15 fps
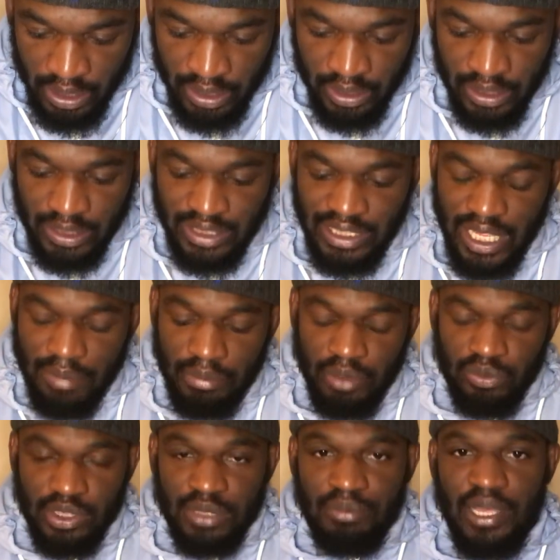This statement
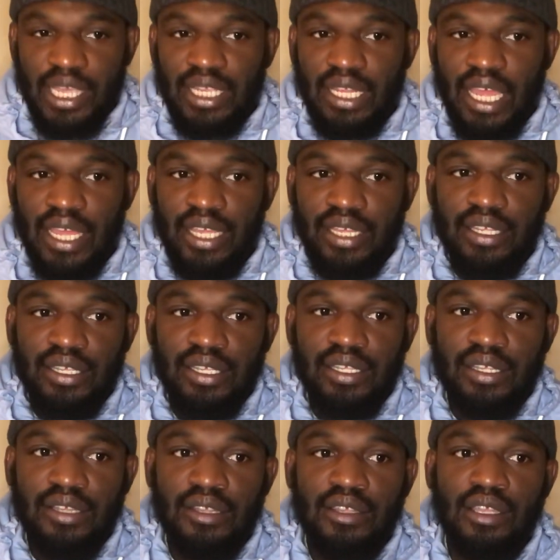was made like
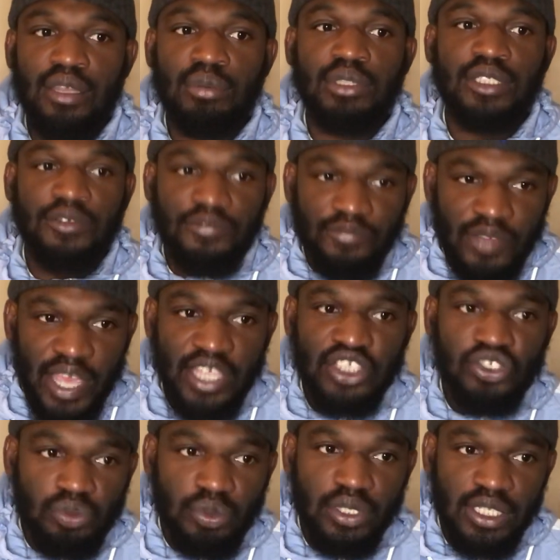it was a
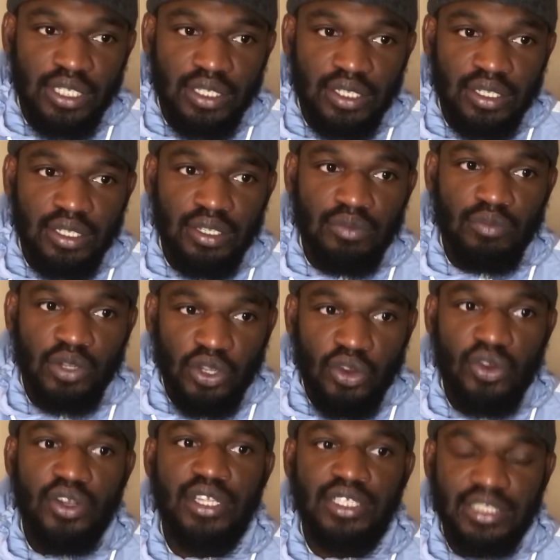factually
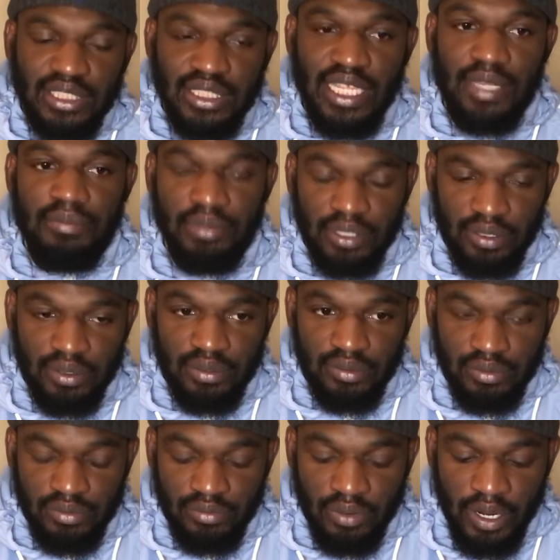recorded statement,
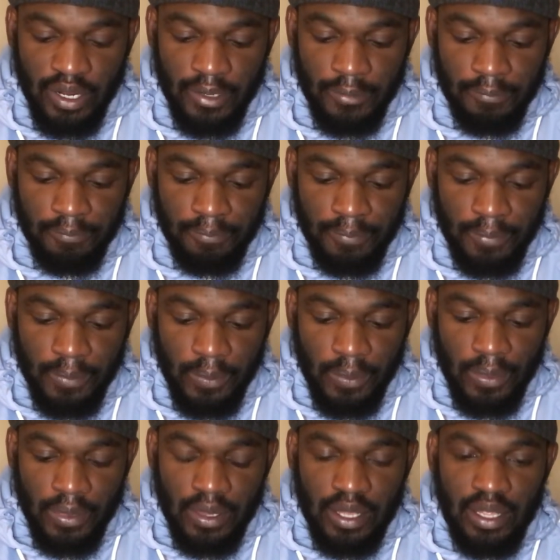right?
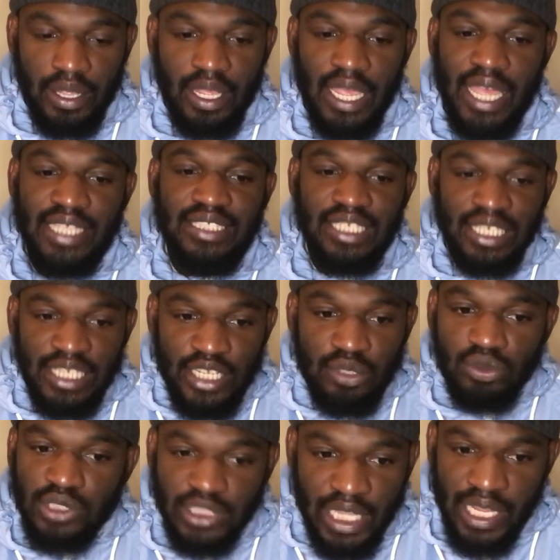It has legal
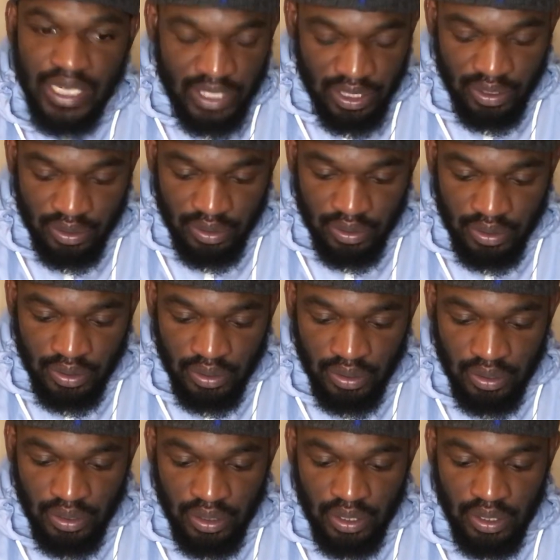standing,
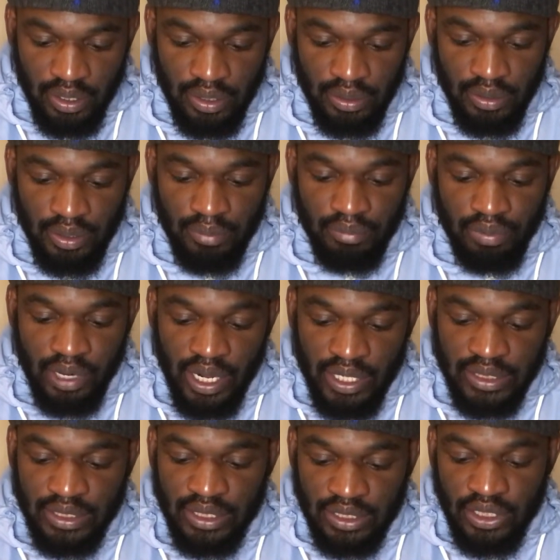and
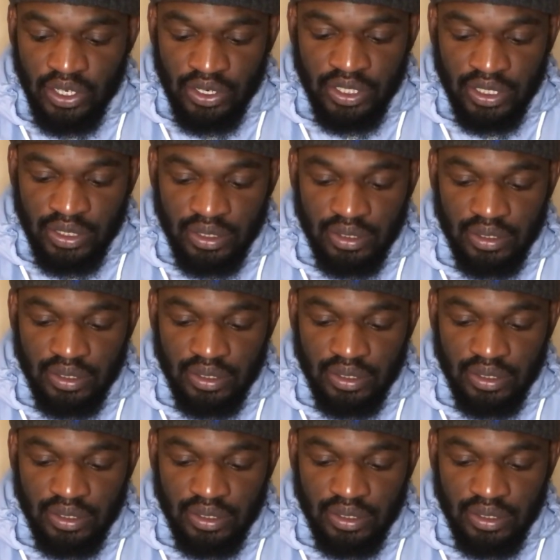Braz's attorney,